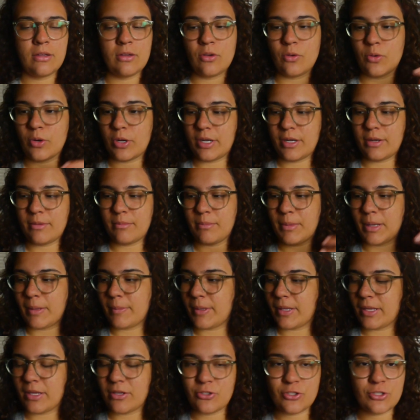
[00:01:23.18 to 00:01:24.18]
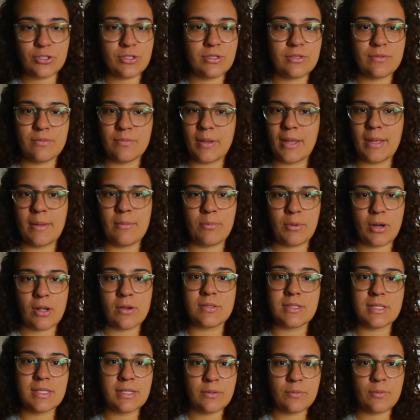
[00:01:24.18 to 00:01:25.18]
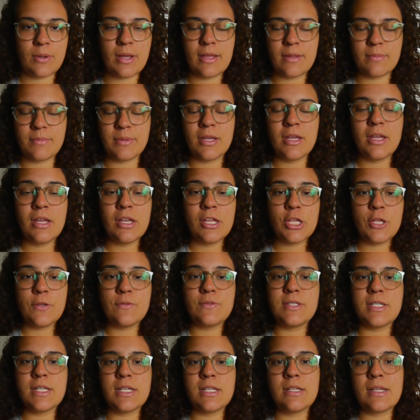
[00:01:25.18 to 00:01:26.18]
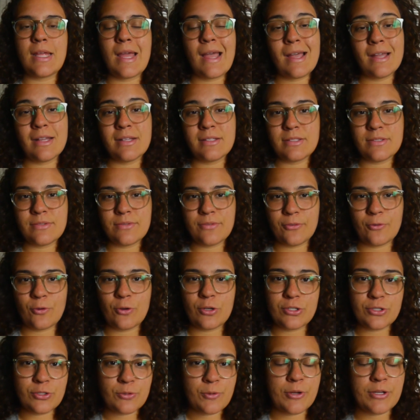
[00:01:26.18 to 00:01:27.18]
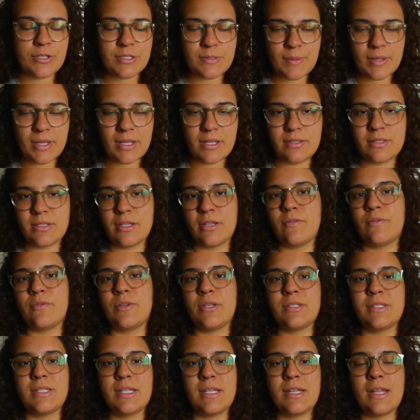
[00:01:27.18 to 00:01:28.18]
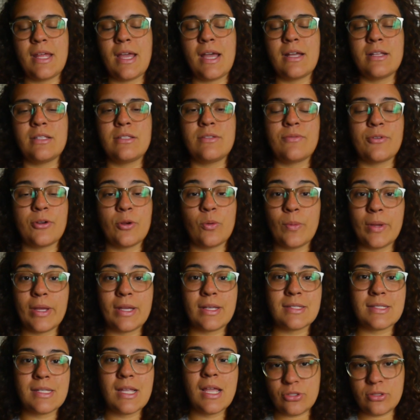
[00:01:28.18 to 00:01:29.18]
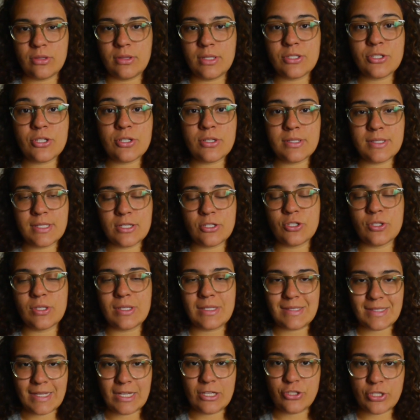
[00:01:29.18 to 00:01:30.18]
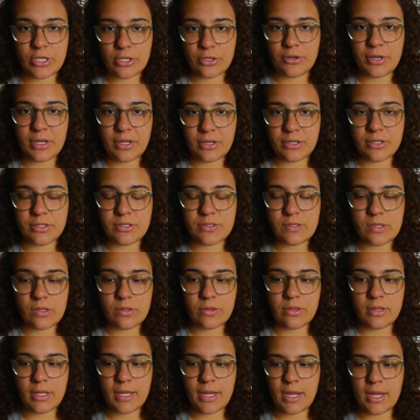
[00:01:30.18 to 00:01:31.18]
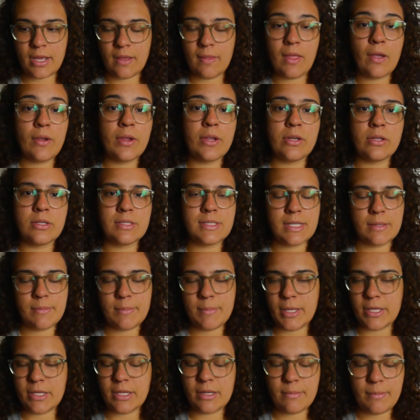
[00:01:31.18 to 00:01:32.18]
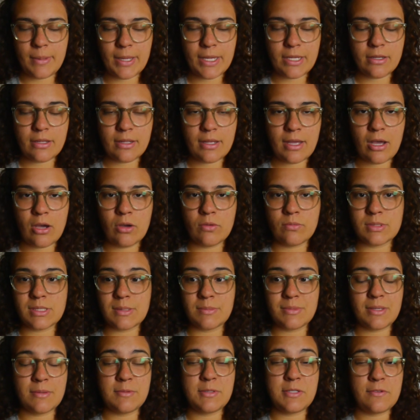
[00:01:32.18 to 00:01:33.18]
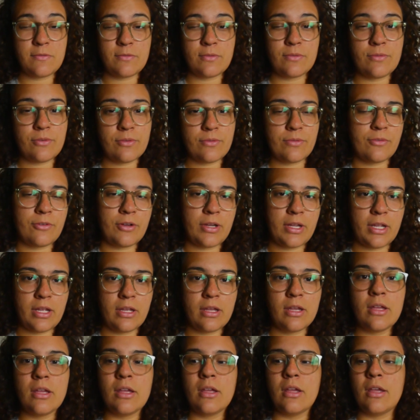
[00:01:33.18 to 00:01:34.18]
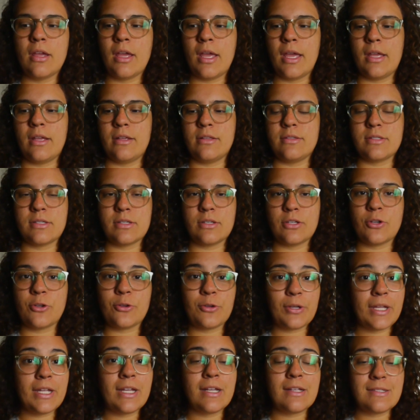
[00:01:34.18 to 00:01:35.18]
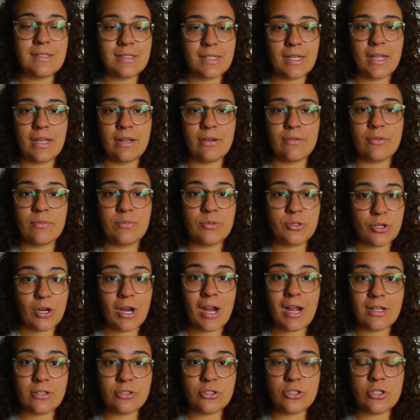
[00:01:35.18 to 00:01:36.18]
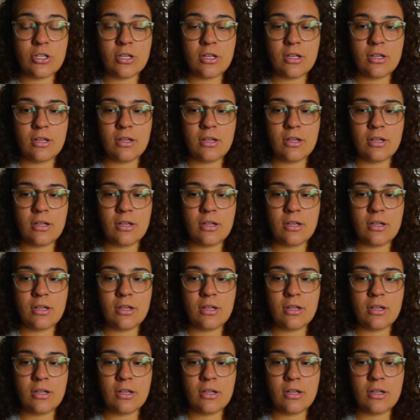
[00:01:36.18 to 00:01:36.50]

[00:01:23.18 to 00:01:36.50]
or maybe just by browsing the web, you've seen ads for Squarespace and you've seen ads for Wix. These are essentially site generators. They allow you to make an account, sometimes even for free, and create a site from scratch.